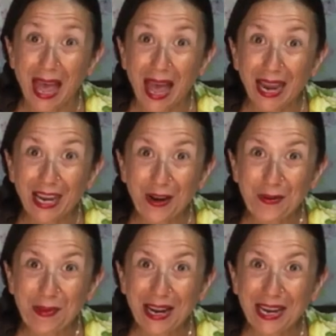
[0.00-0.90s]
Hello
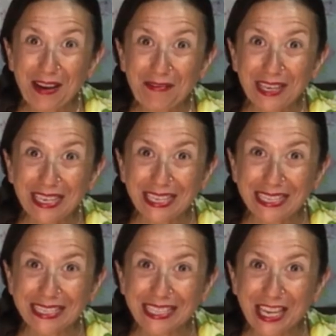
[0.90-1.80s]
my
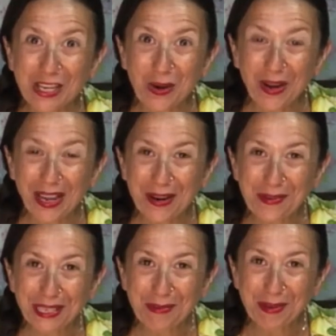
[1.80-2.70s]
lovelies, you're here
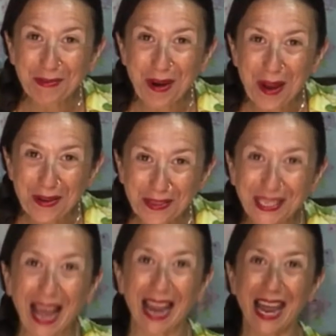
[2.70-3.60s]
with Libby Rose,
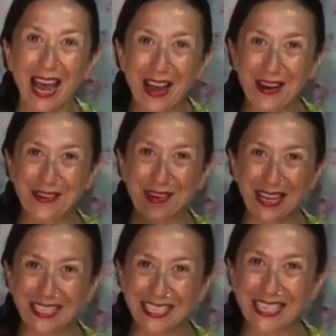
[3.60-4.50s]
hello!
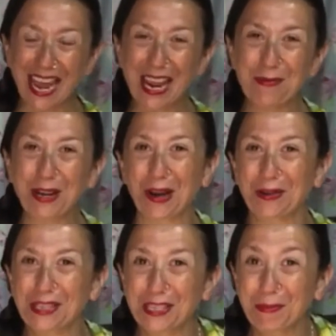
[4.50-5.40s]
And today we're
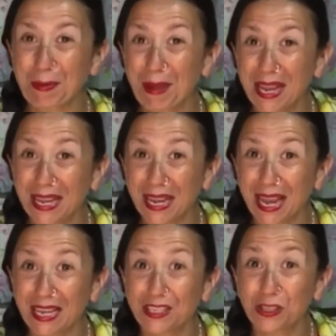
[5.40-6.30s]
going to be making
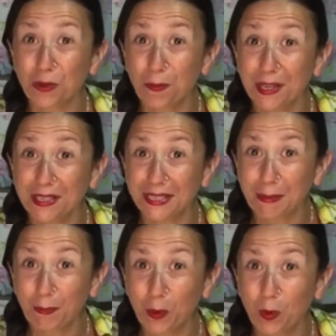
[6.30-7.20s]
a super
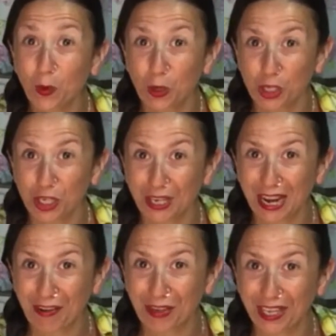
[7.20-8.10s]
simple cushion
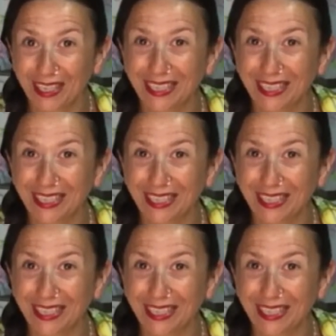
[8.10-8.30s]
cover.